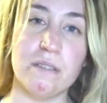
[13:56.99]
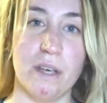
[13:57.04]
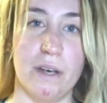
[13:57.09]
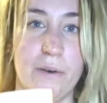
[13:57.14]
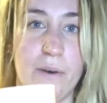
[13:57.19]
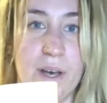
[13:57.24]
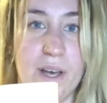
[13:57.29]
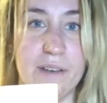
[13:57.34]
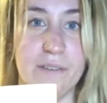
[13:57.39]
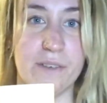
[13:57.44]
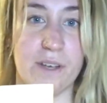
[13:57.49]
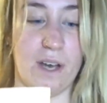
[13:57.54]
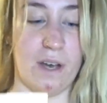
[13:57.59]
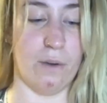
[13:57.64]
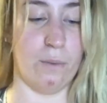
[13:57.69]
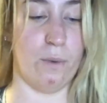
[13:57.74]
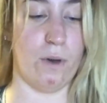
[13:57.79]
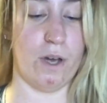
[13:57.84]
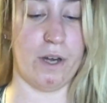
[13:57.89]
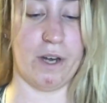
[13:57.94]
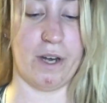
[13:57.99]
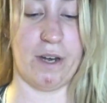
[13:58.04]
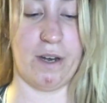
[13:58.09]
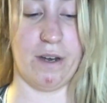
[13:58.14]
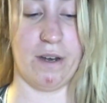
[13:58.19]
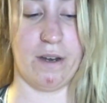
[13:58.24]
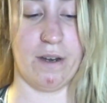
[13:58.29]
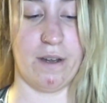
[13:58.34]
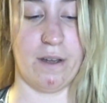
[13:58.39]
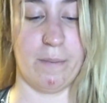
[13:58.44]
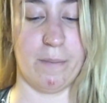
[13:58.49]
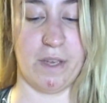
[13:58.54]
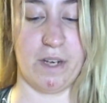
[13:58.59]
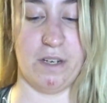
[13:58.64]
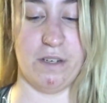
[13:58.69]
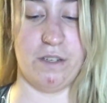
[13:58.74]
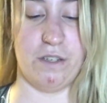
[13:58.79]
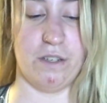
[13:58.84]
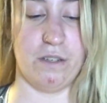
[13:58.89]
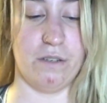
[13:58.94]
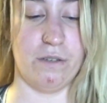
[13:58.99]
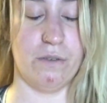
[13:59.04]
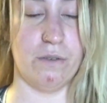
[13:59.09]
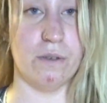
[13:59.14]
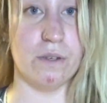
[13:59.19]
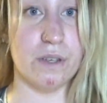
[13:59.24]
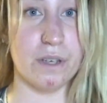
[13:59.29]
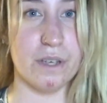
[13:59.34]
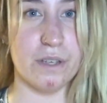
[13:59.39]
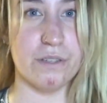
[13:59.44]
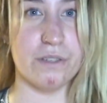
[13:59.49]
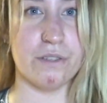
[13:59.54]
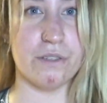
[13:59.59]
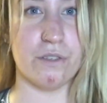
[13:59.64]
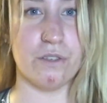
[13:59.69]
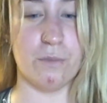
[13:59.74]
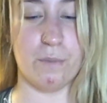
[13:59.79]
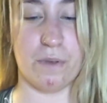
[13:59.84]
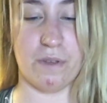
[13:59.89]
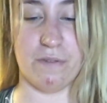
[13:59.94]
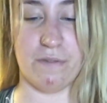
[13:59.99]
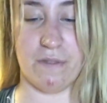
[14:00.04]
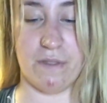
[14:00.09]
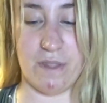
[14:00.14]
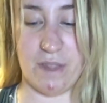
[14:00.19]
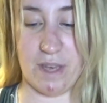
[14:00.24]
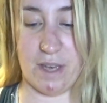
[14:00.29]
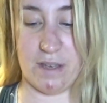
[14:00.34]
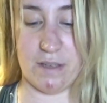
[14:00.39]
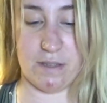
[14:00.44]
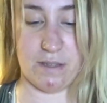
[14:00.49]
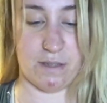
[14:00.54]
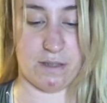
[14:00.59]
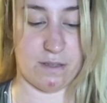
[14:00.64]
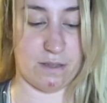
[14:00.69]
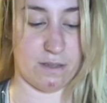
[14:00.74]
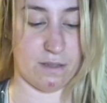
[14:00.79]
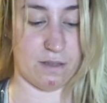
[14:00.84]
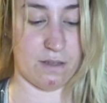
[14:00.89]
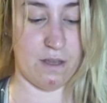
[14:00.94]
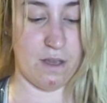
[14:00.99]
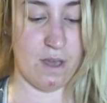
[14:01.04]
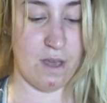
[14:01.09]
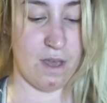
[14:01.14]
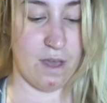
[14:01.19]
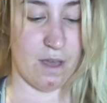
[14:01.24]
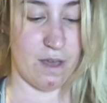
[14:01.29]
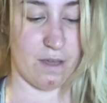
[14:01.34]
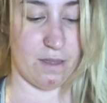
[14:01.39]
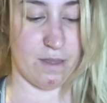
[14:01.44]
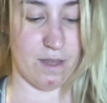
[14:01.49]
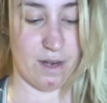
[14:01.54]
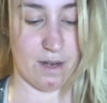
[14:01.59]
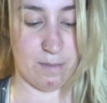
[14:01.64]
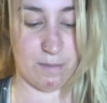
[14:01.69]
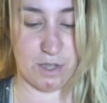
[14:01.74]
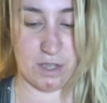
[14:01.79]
So I've got water. I'm gonna do a scoop of this, and then I'm